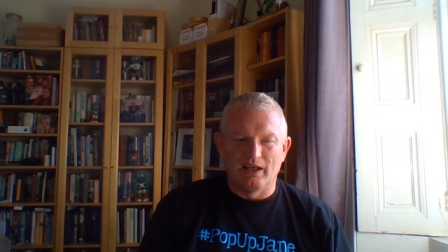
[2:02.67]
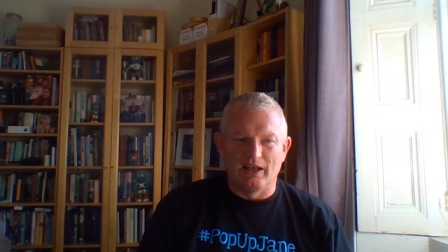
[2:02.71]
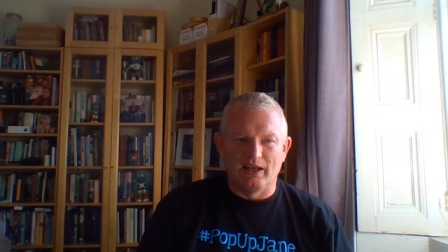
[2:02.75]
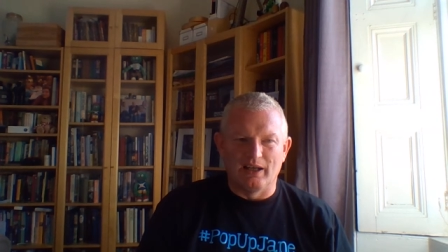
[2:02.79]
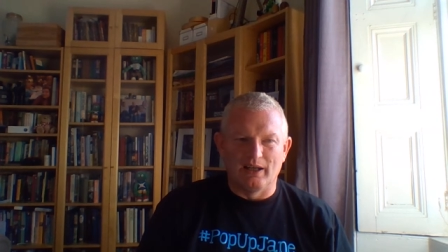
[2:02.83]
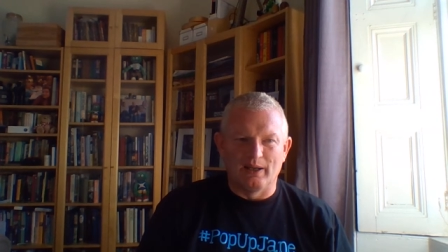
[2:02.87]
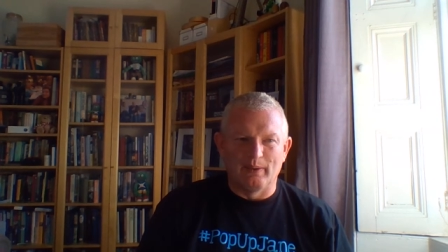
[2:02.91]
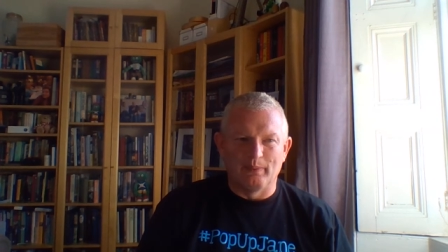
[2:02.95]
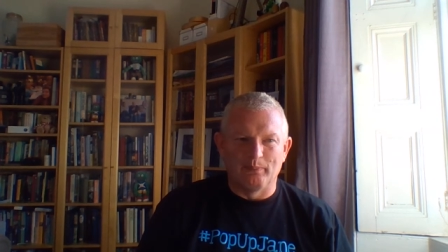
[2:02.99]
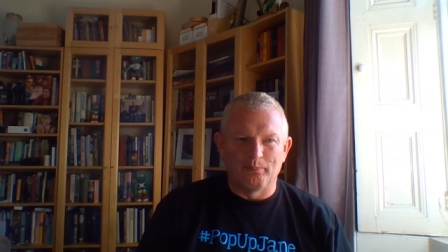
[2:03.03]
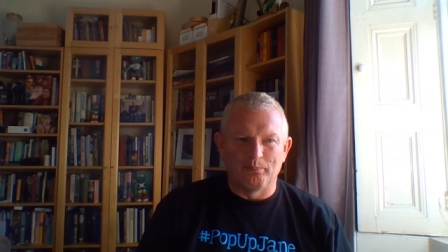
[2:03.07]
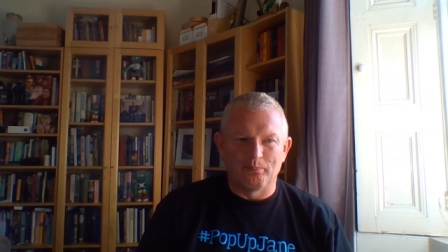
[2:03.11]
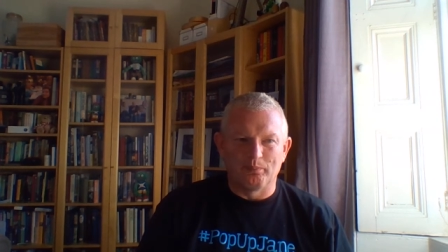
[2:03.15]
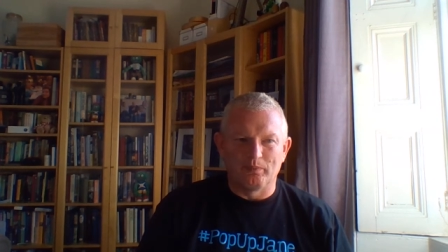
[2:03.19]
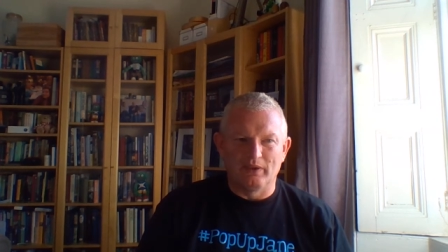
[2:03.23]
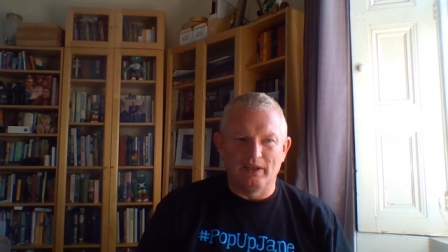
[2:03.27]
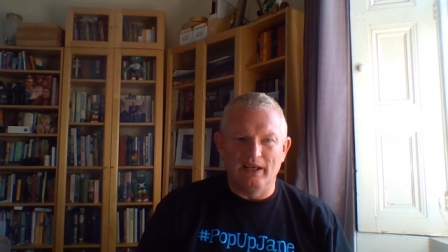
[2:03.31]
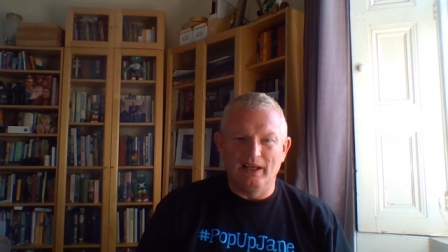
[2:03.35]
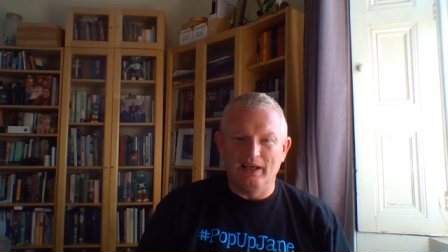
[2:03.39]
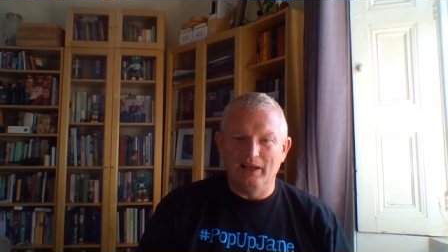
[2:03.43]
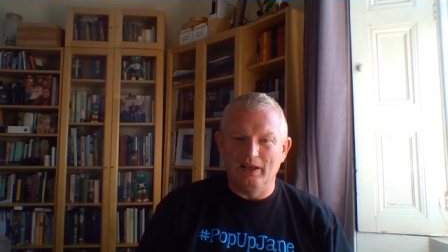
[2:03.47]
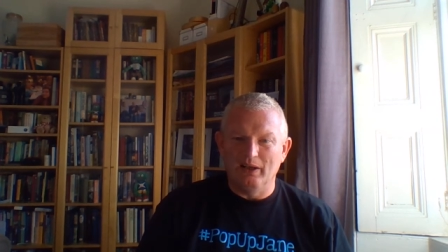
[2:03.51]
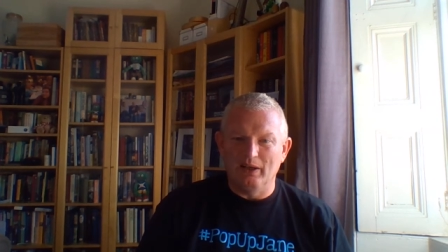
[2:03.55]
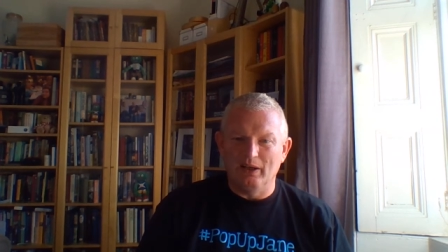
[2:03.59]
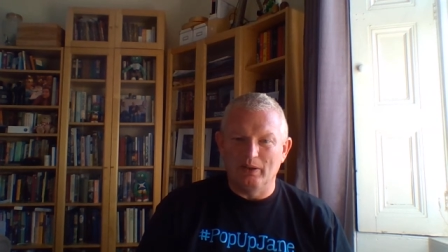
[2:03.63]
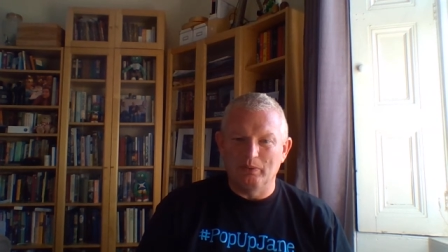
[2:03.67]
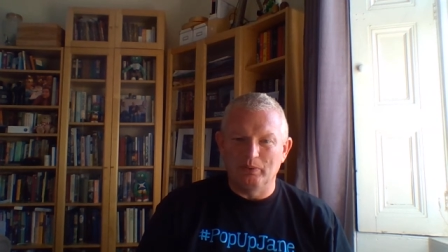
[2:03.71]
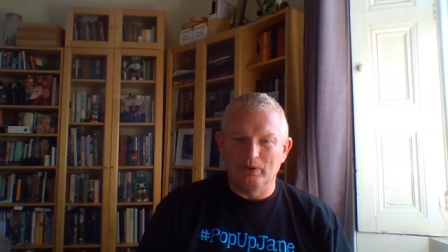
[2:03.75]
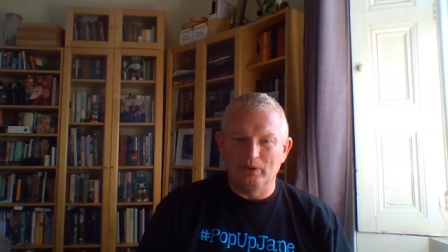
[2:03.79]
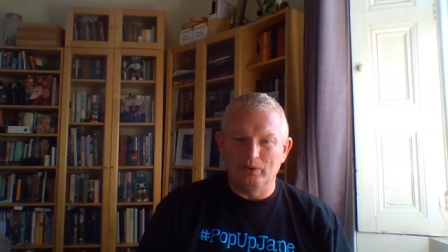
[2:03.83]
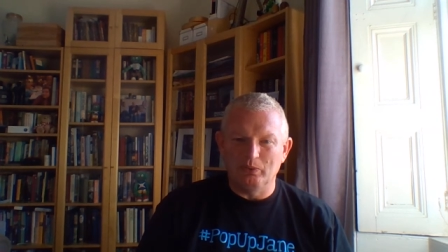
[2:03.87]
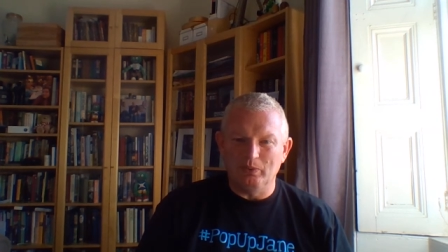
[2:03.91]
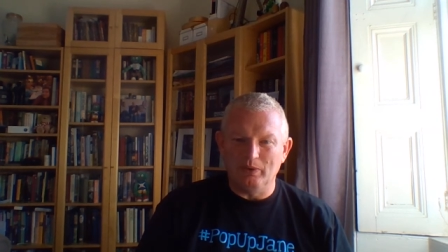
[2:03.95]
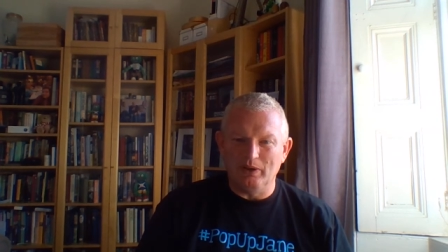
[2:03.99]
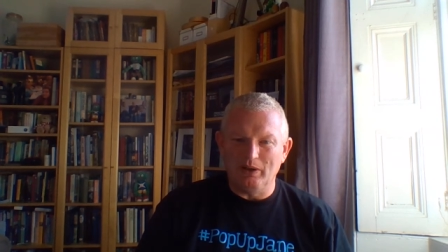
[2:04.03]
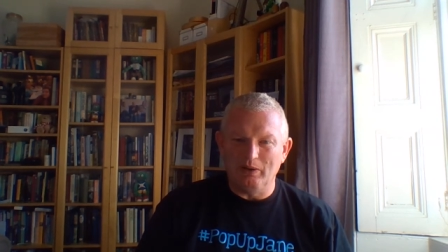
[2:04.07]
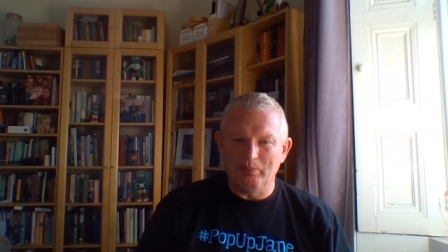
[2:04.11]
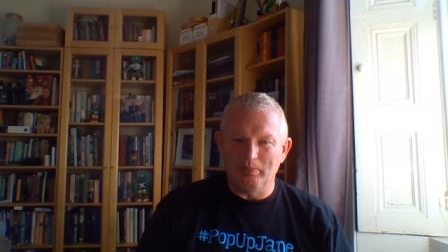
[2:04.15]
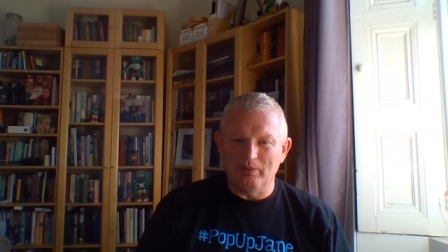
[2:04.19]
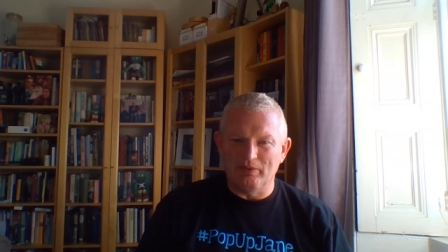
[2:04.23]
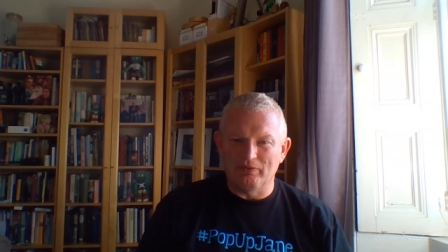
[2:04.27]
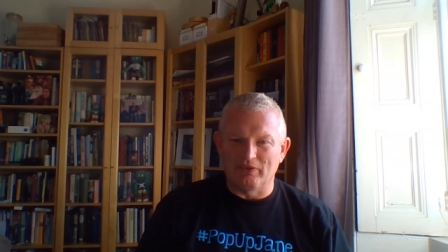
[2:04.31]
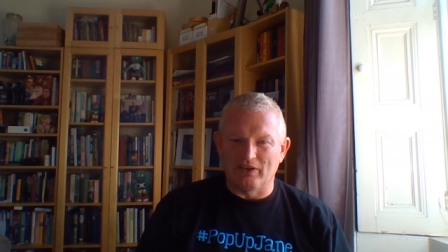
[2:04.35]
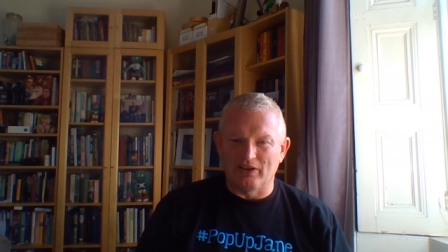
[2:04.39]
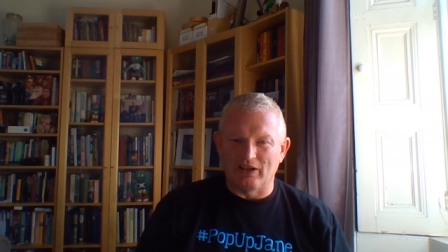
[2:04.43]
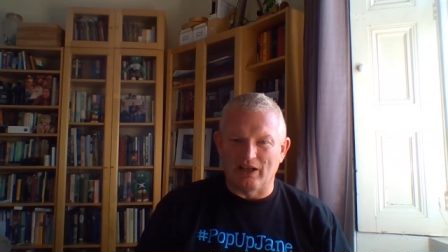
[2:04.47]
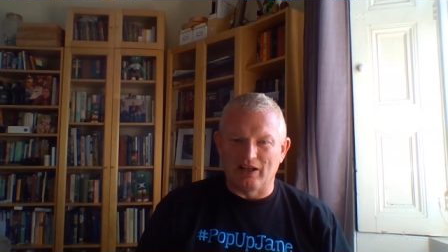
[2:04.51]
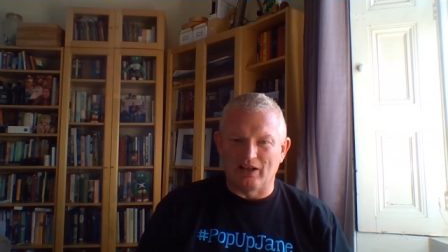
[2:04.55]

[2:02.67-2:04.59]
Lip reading: We had a bit of